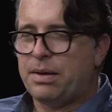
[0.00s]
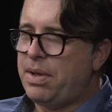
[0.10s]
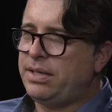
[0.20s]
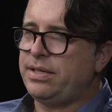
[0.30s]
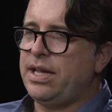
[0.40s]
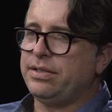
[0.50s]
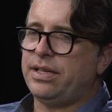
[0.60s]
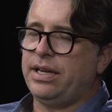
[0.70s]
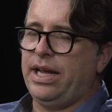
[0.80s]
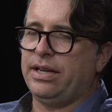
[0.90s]
It makes sense.
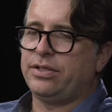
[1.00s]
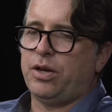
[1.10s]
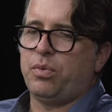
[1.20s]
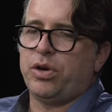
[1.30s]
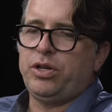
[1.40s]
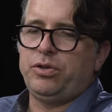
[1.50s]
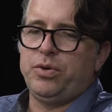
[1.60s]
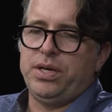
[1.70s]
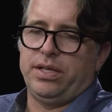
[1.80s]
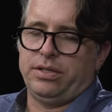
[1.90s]
And so were you
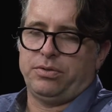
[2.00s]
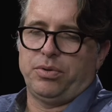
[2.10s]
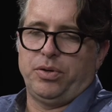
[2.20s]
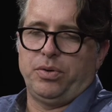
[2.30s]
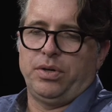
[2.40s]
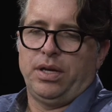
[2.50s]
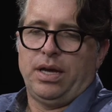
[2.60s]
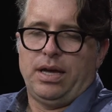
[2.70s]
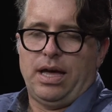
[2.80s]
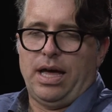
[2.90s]
doing this through,
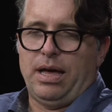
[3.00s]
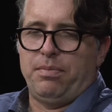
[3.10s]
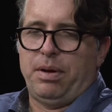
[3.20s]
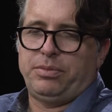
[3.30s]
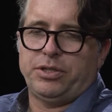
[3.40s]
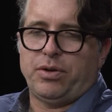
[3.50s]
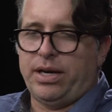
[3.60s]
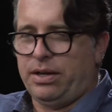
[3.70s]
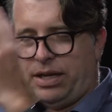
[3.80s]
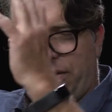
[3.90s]
I'm just
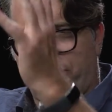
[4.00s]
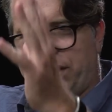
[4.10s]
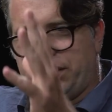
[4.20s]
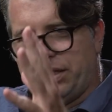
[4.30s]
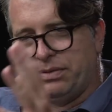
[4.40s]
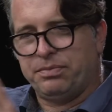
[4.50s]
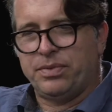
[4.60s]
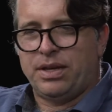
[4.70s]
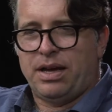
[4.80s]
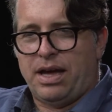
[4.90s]
trying to envision,
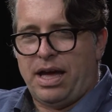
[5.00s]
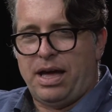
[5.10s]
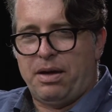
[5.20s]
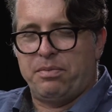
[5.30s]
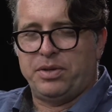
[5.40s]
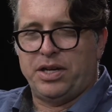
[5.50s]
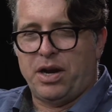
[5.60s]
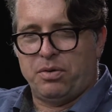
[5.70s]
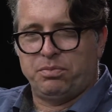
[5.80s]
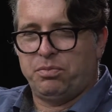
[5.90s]

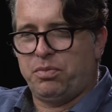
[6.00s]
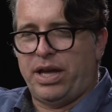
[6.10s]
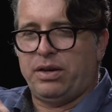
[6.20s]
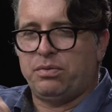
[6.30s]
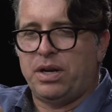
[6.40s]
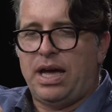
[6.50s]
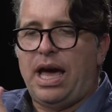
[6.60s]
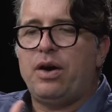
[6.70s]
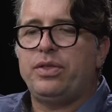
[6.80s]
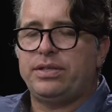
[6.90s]
like
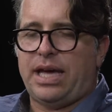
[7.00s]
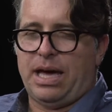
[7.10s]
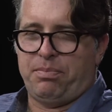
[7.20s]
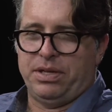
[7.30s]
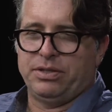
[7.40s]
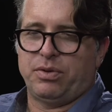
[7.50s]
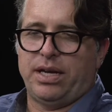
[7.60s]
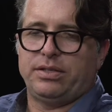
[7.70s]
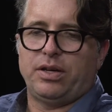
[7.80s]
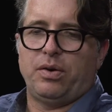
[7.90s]
how this happens,
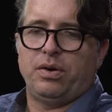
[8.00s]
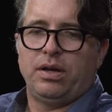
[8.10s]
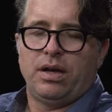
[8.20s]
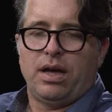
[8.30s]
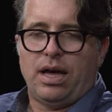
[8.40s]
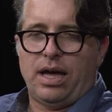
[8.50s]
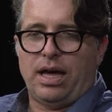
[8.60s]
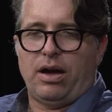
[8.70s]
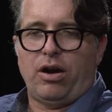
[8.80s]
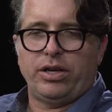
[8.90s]
right? So
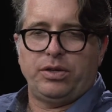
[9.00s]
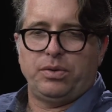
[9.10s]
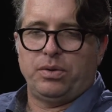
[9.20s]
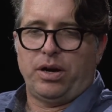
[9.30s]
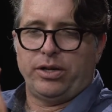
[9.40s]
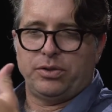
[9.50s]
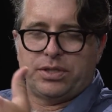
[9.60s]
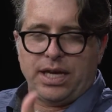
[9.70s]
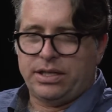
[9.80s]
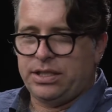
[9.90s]
are you
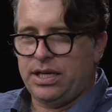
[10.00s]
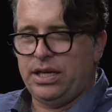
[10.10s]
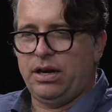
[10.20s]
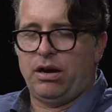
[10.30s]
sketching?